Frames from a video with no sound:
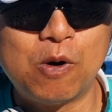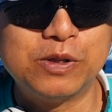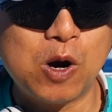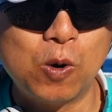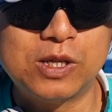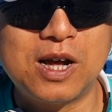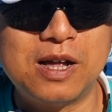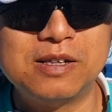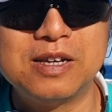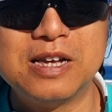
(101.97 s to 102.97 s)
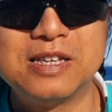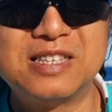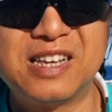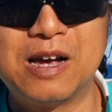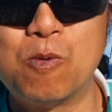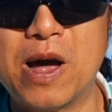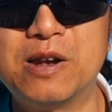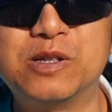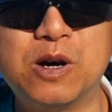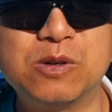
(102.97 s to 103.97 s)
the hotel is
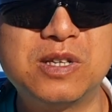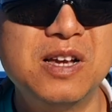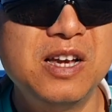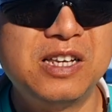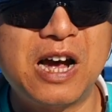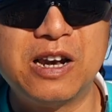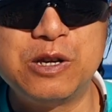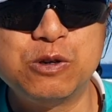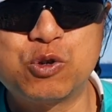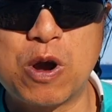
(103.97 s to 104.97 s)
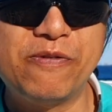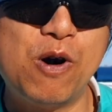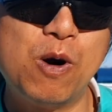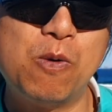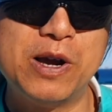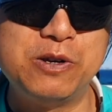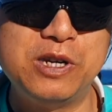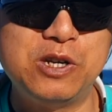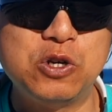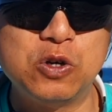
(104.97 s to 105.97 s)
one of those, telling you straightforward what you
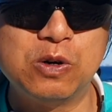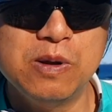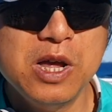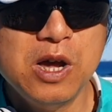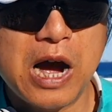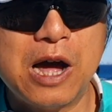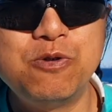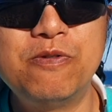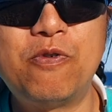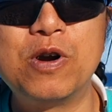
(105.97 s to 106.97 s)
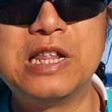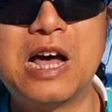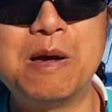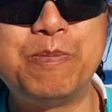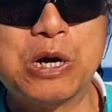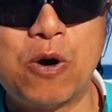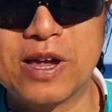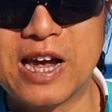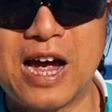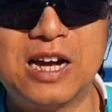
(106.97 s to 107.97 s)
need to do. 149
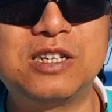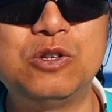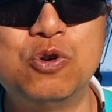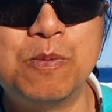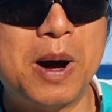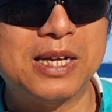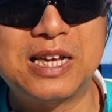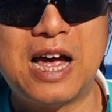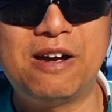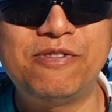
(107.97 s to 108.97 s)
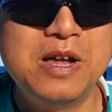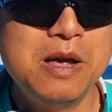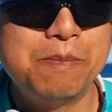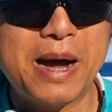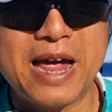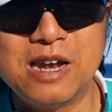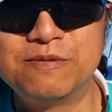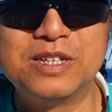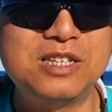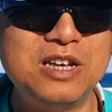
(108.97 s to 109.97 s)
Bitcoin Cash you must have by end
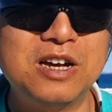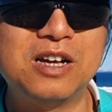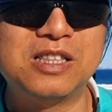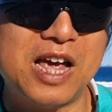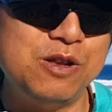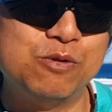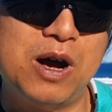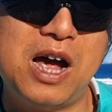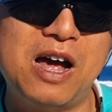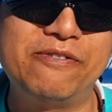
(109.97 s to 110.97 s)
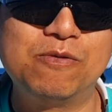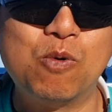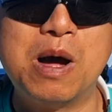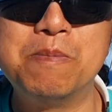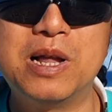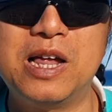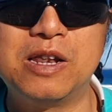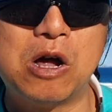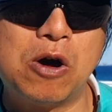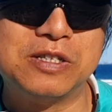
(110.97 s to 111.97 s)
of this year, then you will have 1
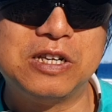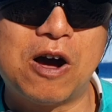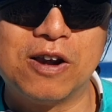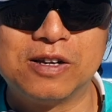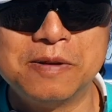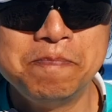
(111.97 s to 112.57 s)
million Aussie dollar.